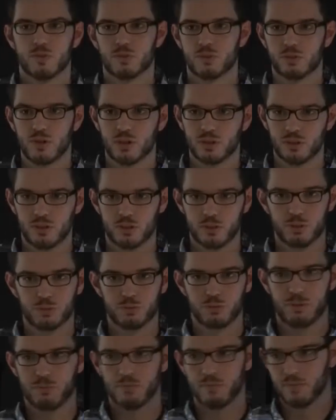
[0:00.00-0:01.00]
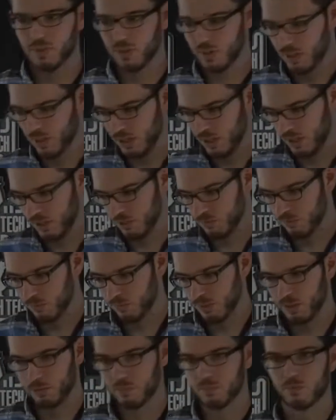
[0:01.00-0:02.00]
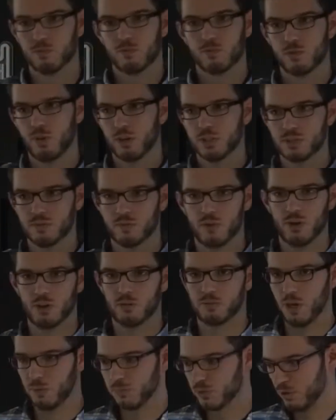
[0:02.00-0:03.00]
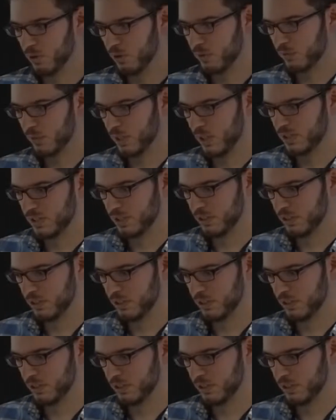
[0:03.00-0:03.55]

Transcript: to conclude, we First of all, we observed that